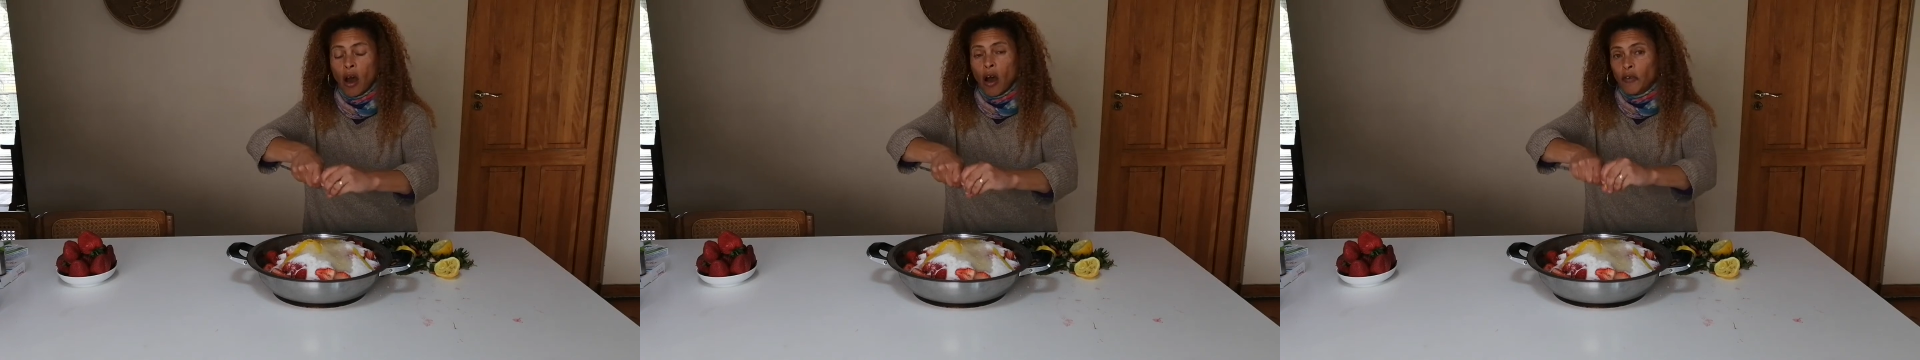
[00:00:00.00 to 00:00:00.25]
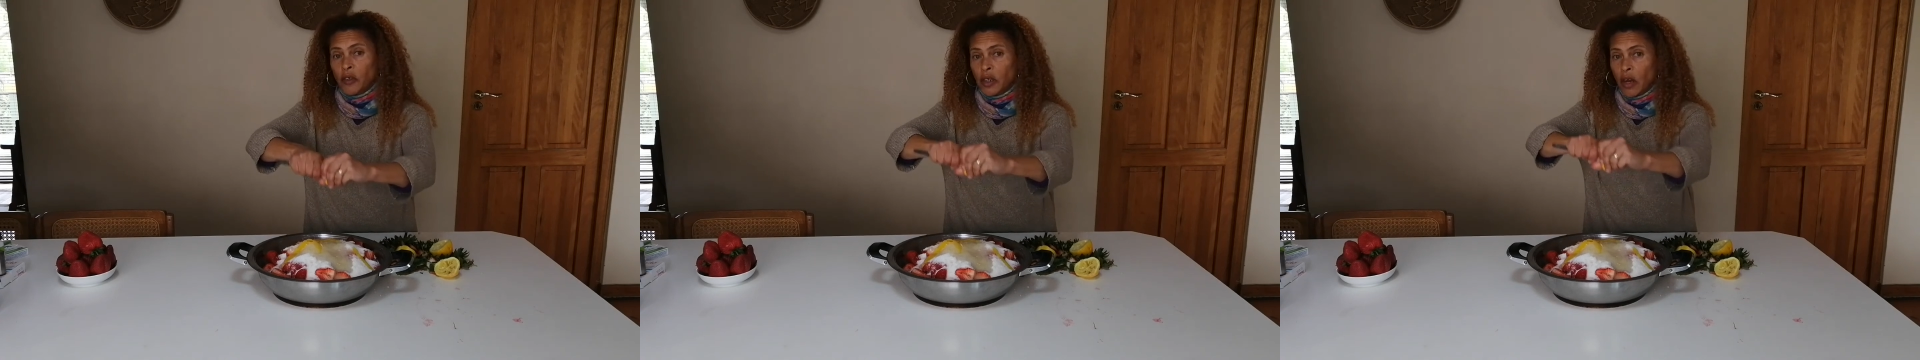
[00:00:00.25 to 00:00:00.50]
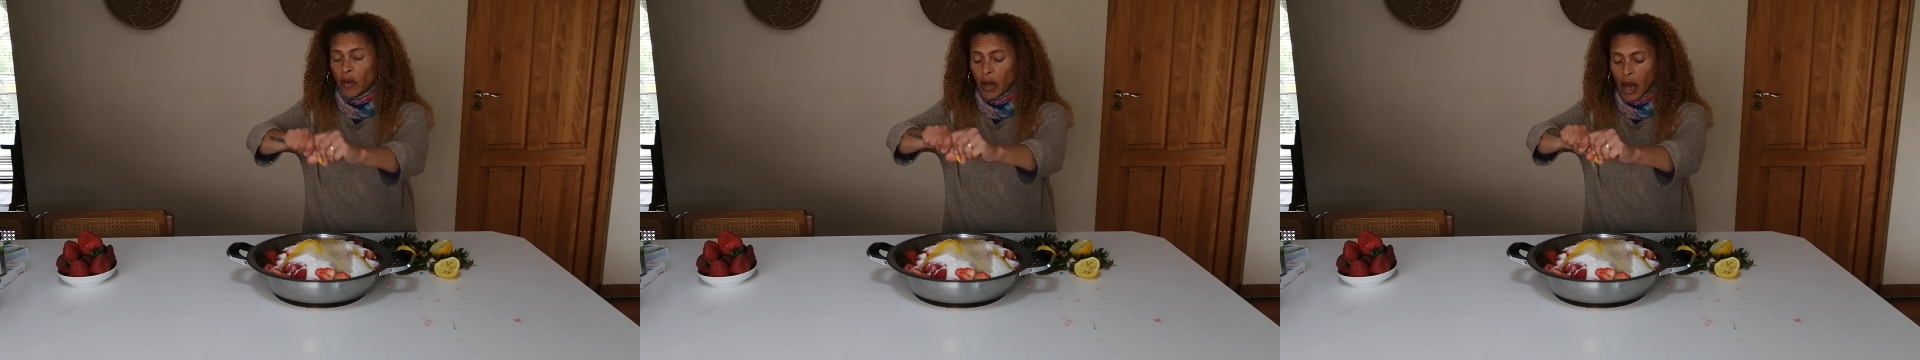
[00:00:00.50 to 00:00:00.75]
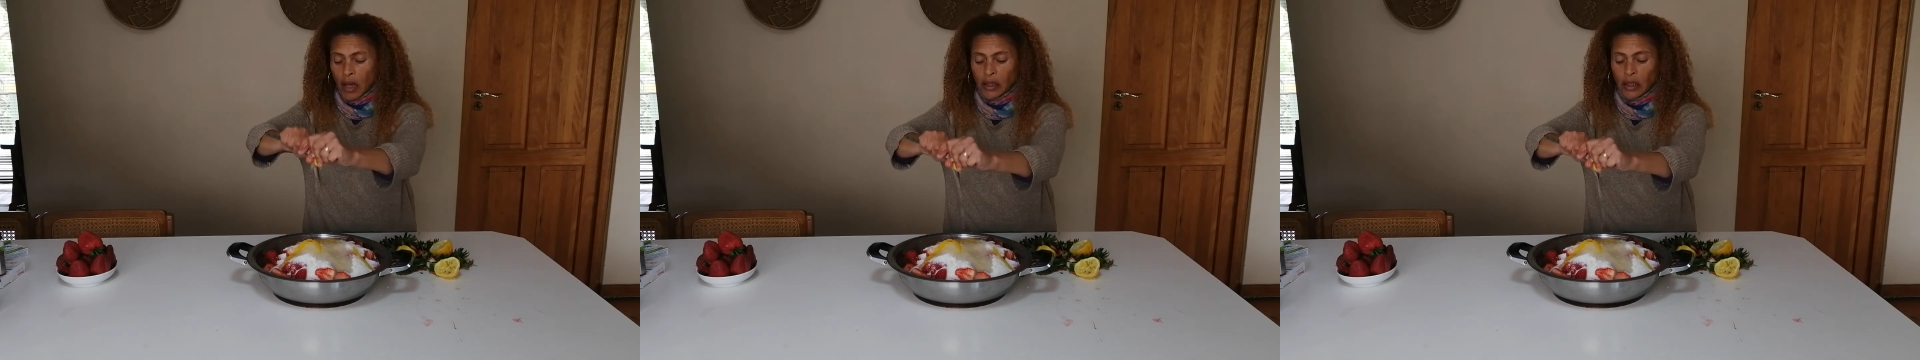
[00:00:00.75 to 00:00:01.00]
of
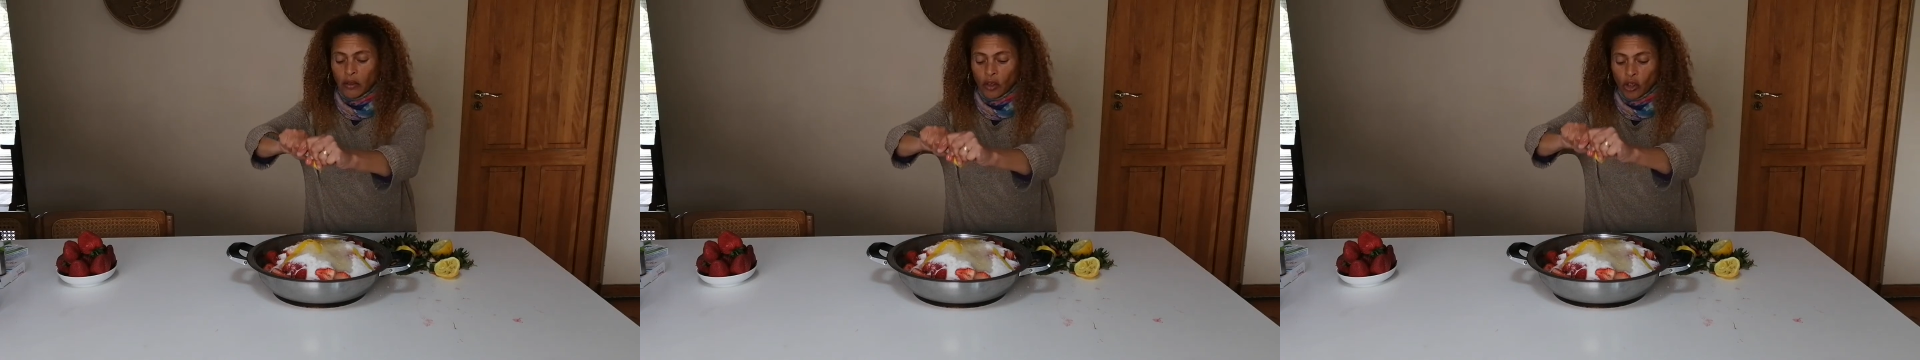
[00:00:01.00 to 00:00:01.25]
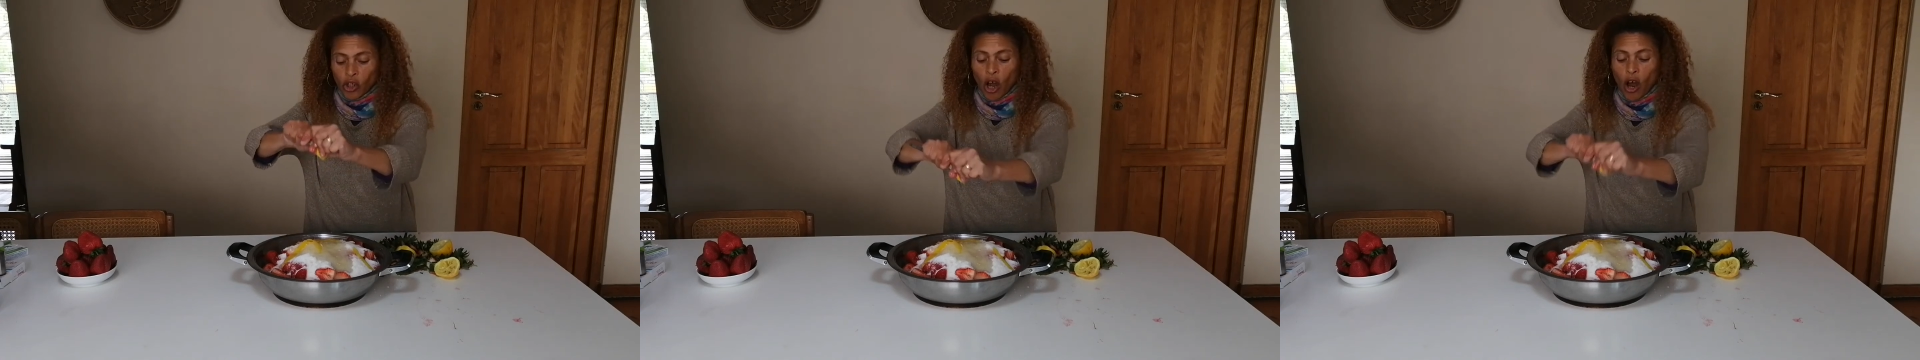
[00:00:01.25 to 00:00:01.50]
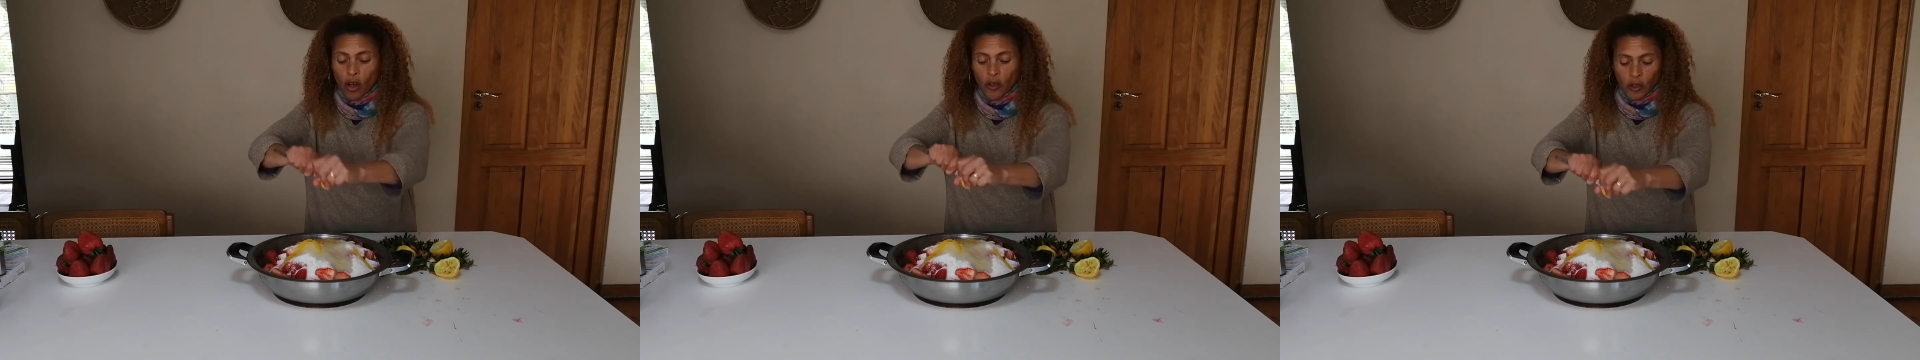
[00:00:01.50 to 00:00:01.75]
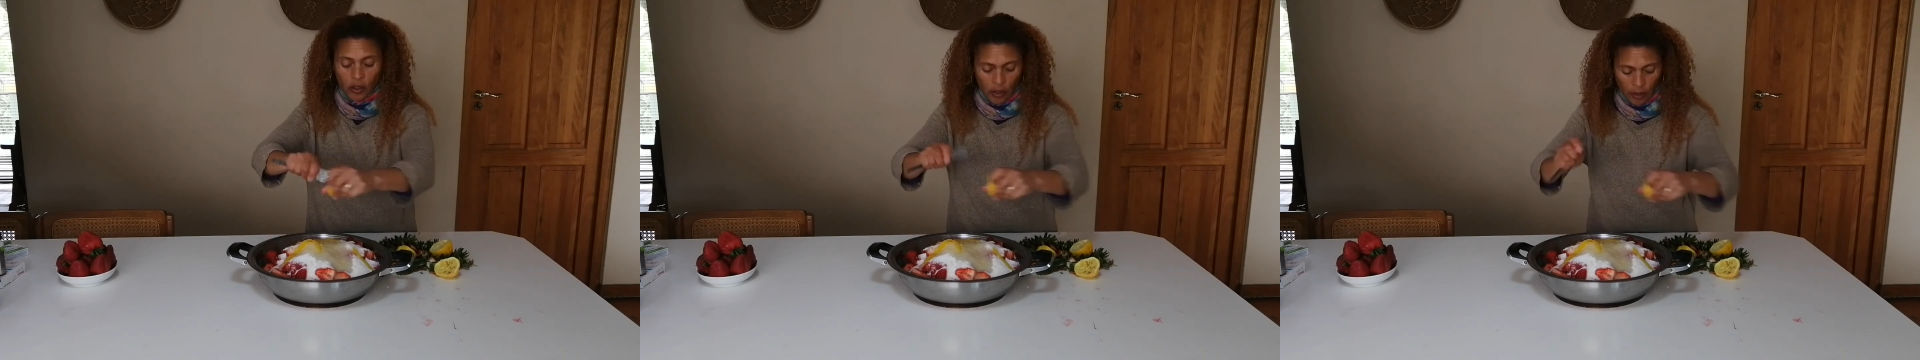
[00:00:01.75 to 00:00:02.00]
sterilizing the
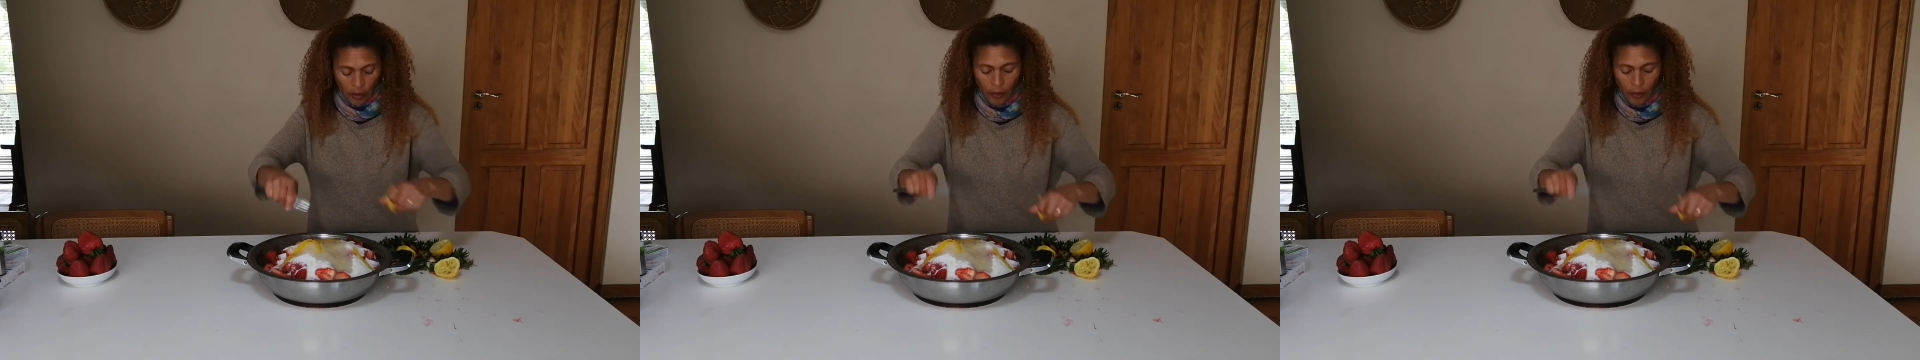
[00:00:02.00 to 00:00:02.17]
jars.